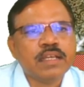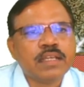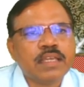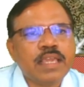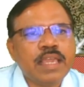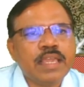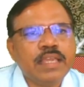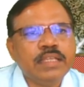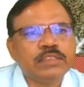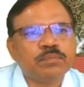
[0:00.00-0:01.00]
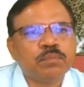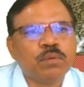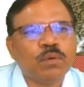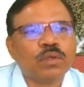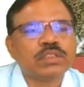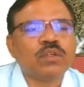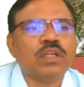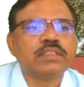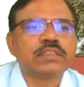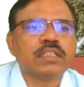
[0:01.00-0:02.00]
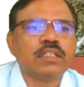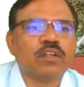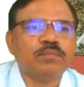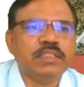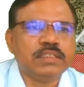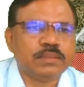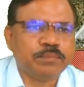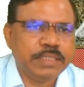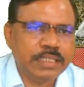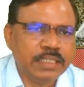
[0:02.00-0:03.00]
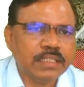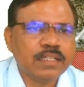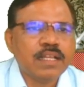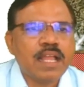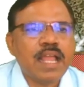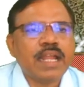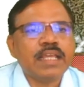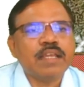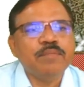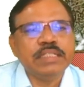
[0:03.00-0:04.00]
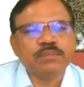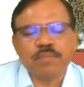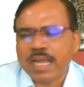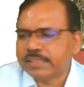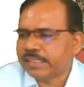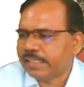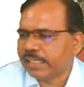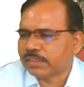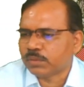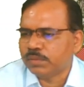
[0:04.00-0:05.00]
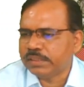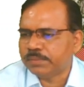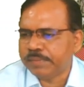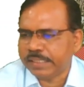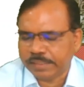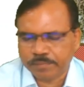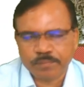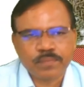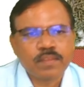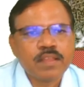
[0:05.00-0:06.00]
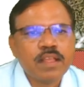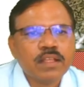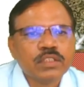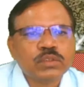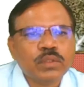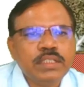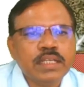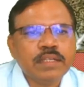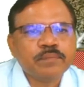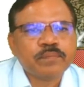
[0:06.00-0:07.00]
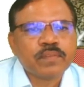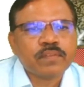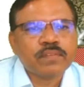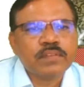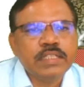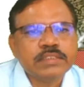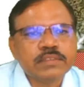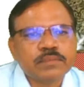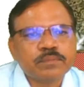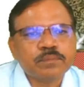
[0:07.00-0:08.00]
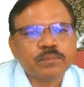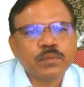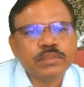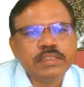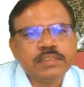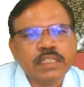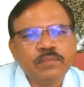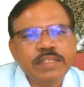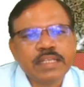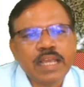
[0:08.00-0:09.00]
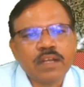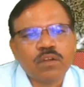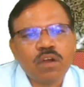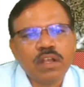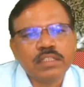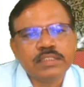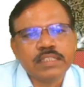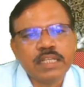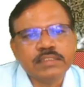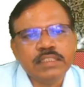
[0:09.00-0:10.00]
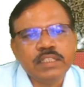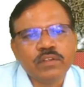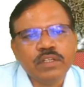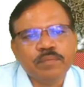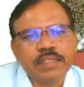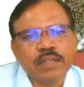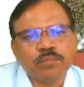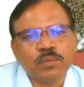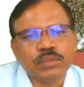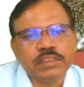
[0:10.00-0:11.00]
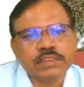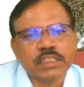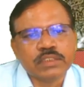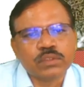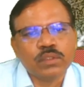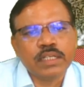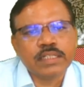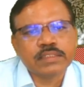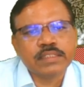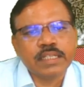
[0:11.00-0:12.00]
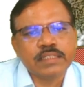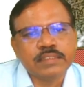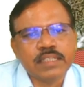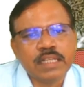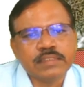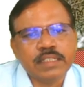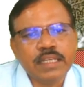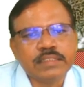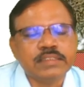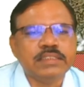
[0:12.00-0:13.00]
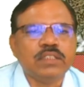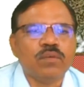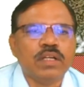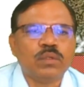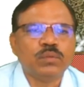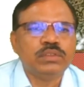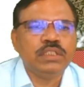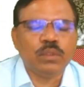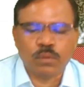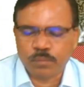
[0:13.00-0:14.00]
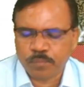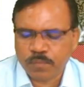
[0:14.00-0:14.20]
K is force constant of the spring and M is mass attached to the spring. So here this position we can call this as equilibrium position. So let us take this as x is equal to 0.